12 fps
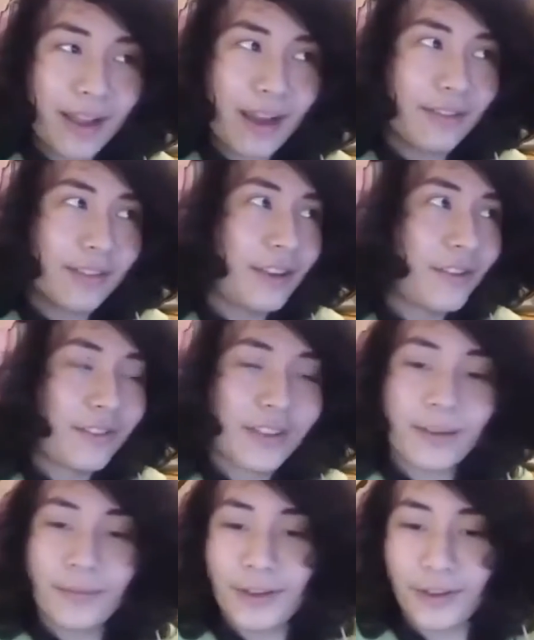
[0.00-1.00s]
down and you
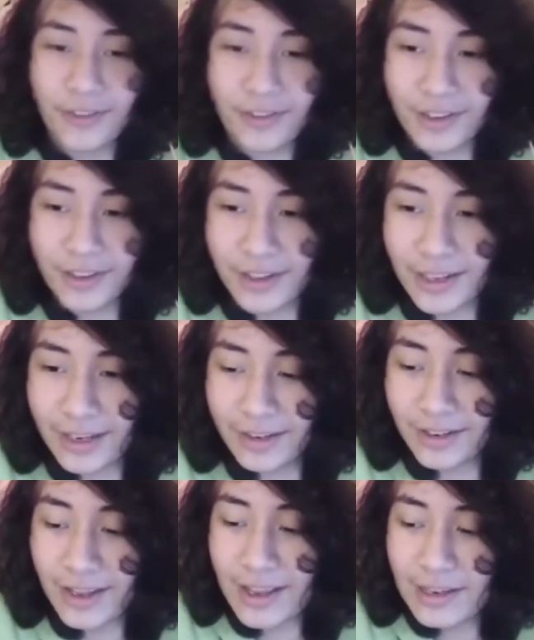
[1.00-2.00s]
stick them to your ceiling and
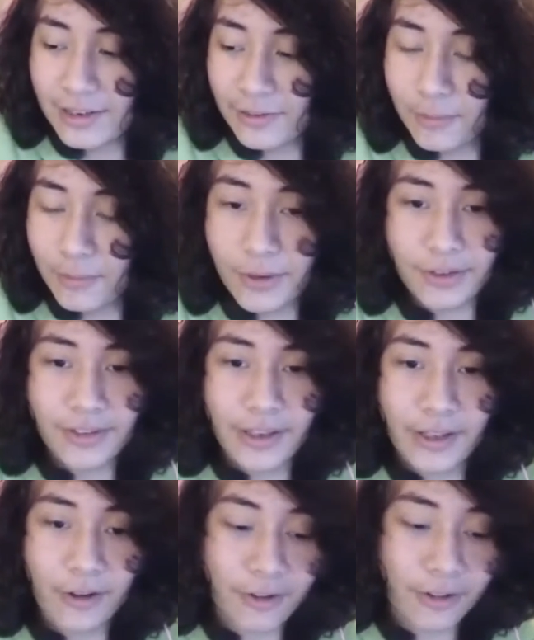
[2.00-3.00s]
different bugs
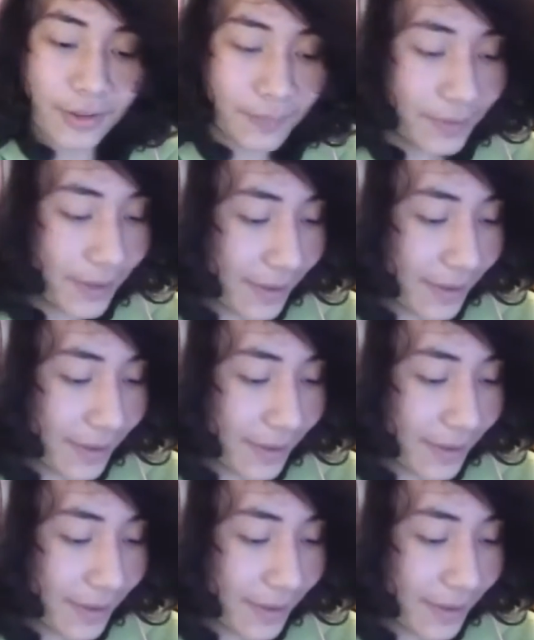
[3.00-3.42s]
get caught on them.